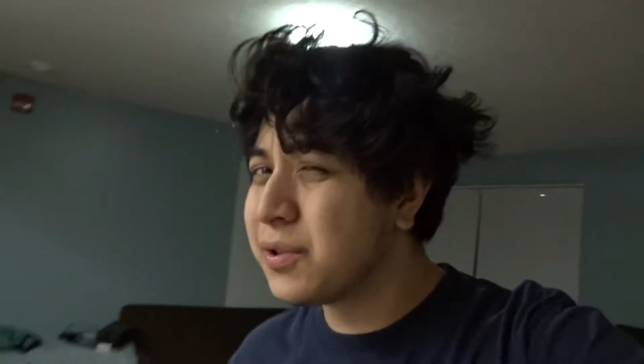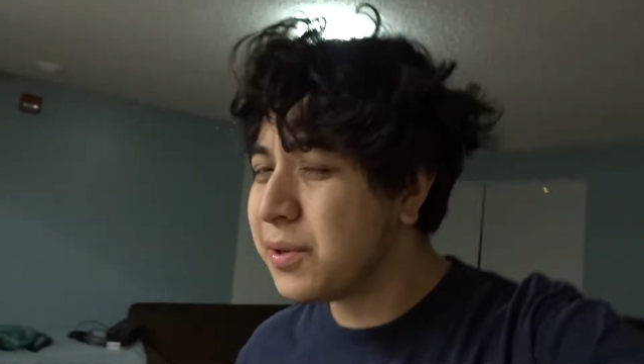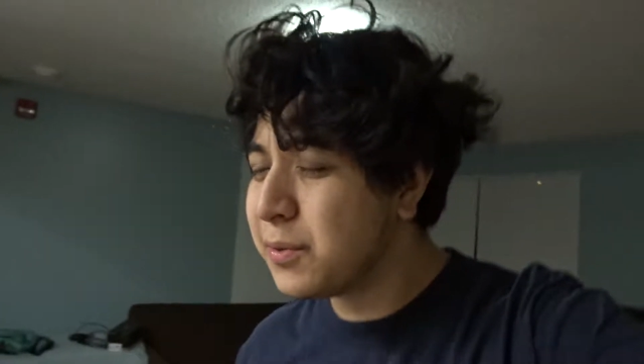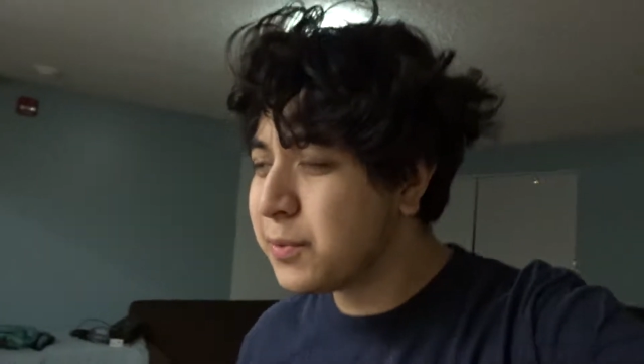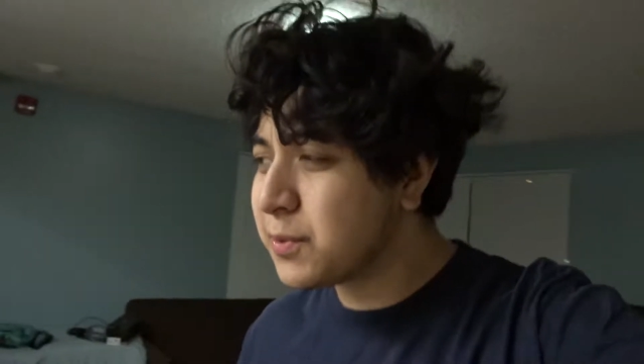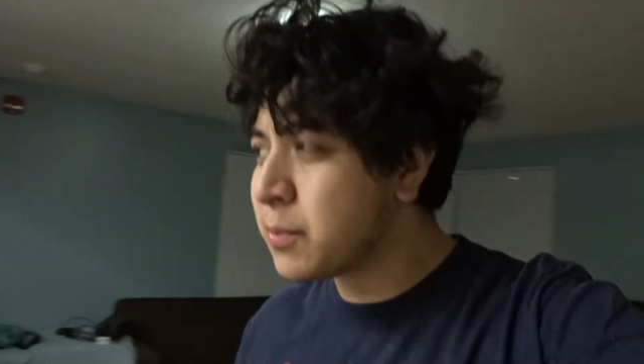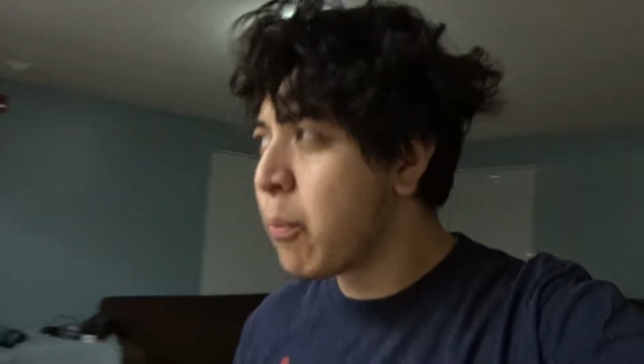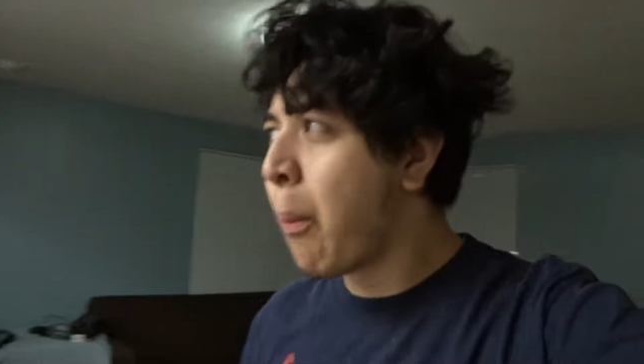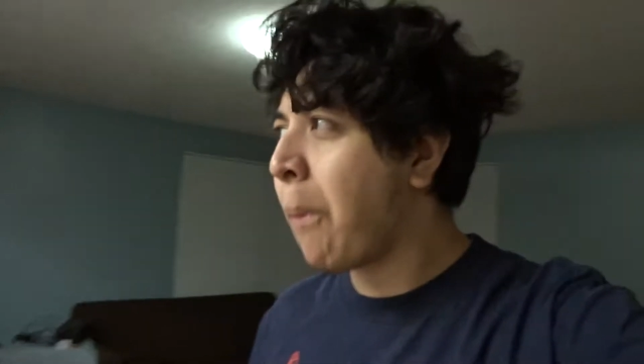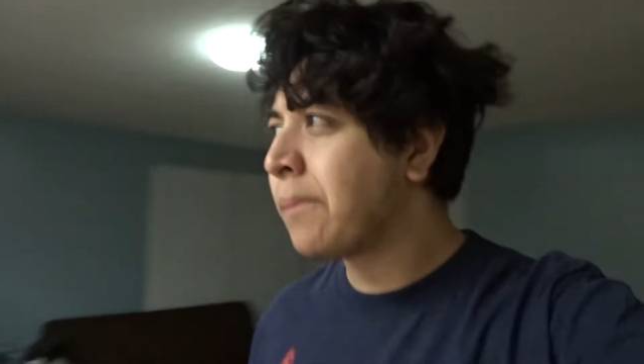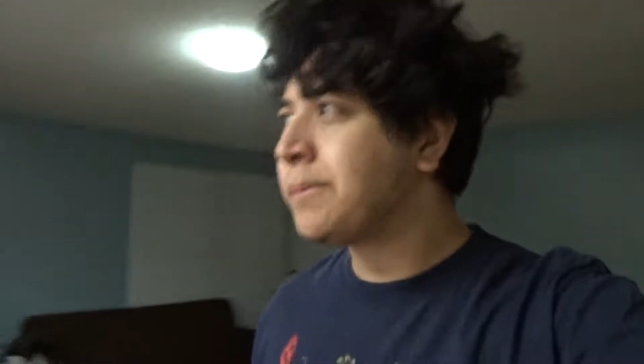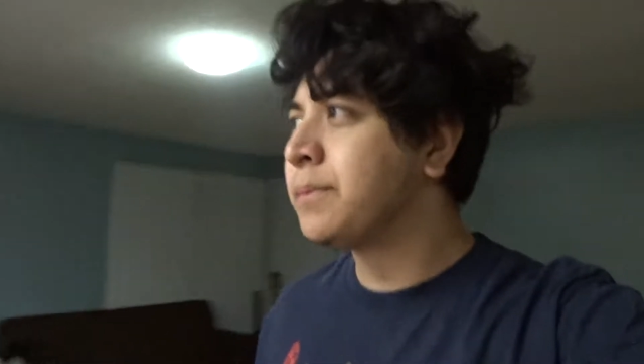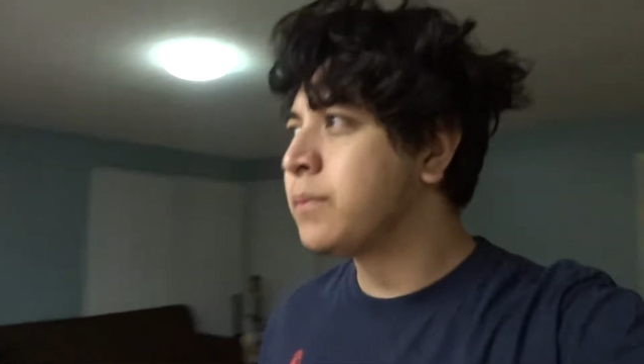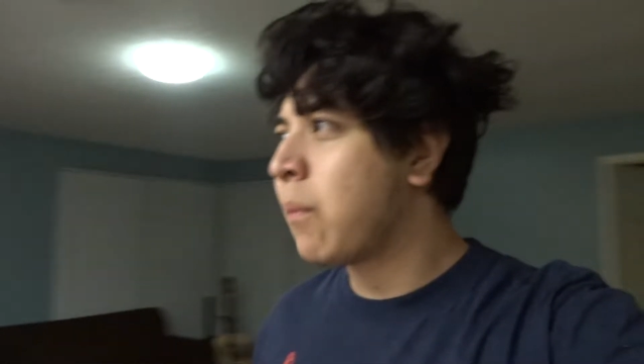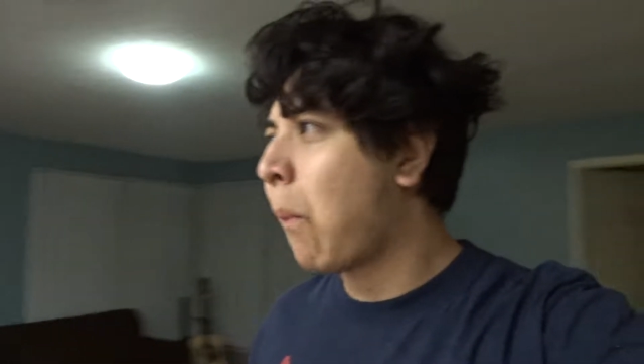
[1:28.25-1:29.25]
those,
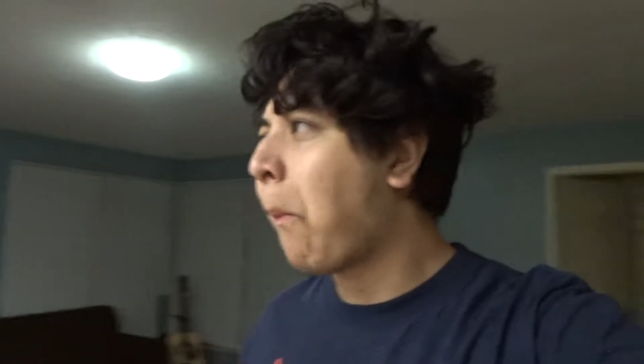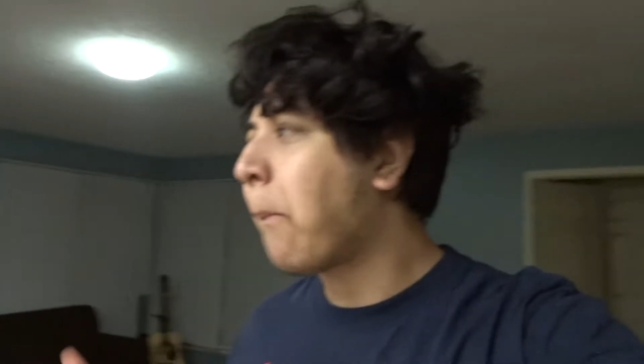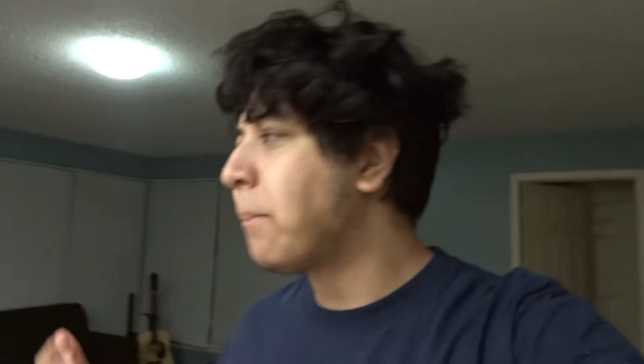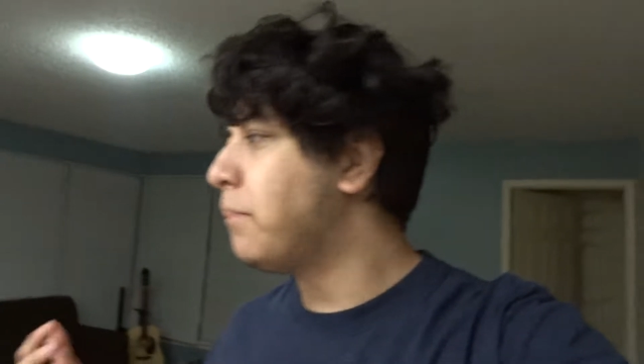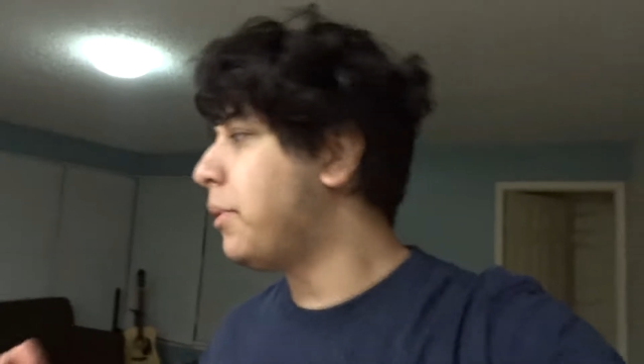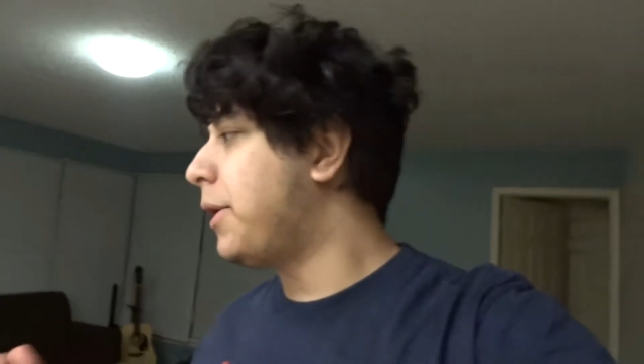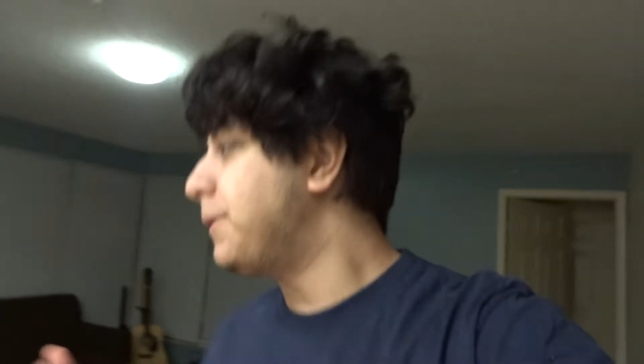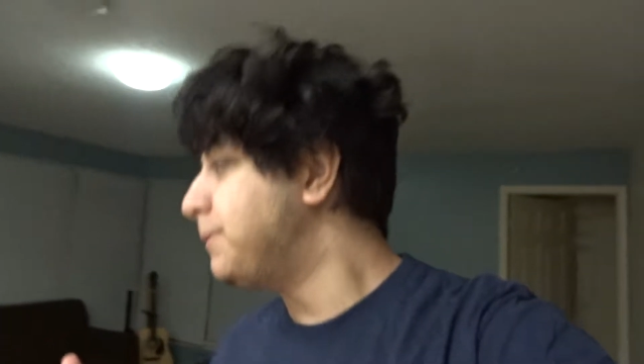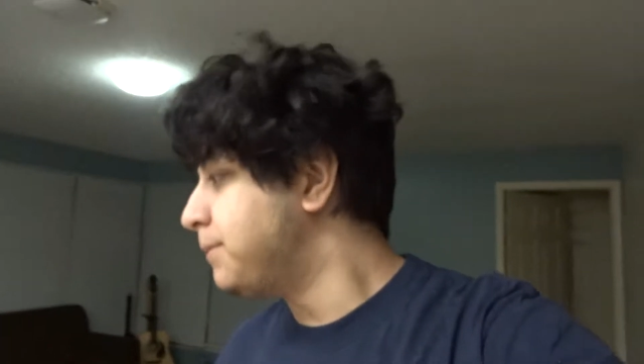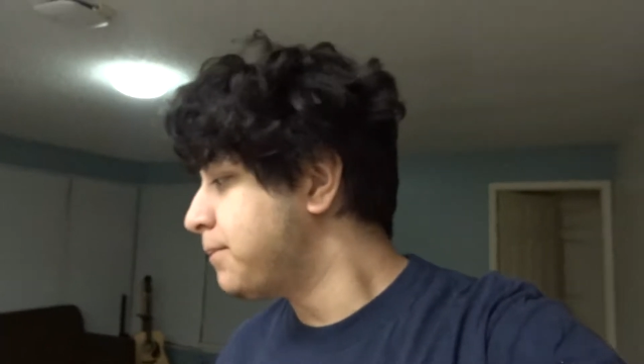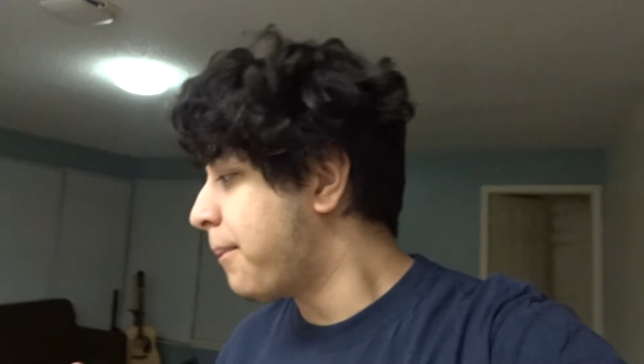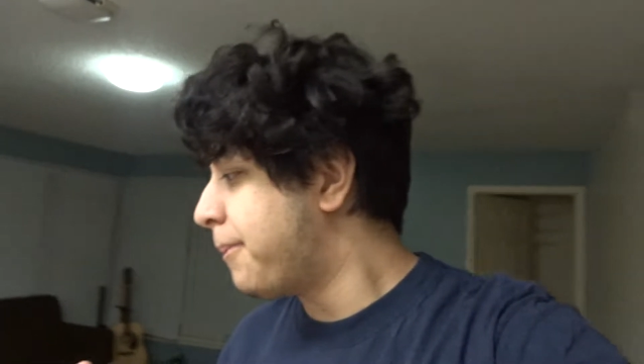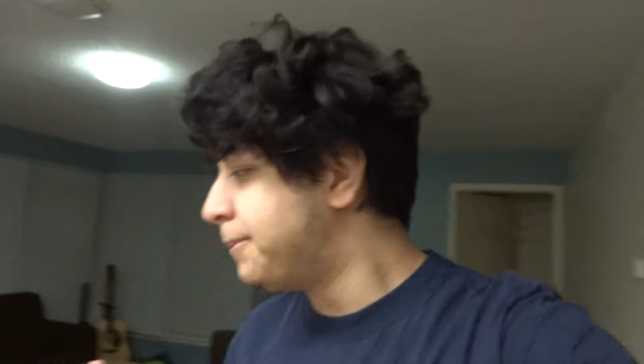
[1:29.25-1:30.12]
but